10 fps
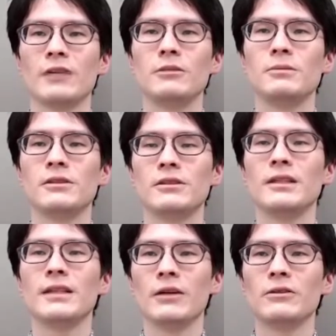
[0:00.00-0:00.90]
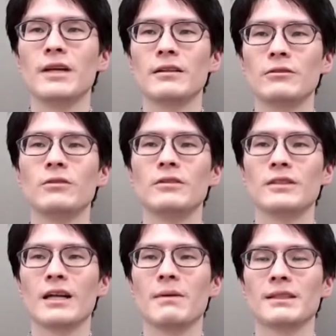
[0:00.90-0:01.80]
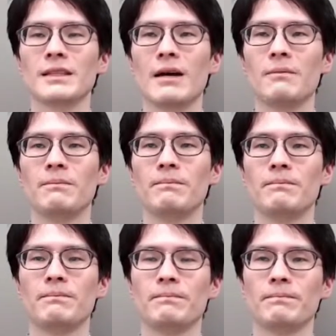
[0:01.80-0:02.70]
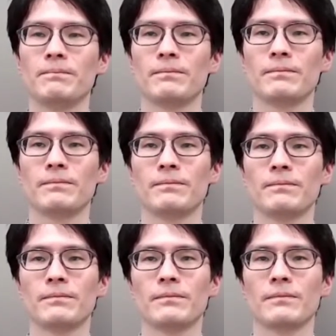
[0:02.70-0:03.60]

other applications, but it was finally introduced in Hadoop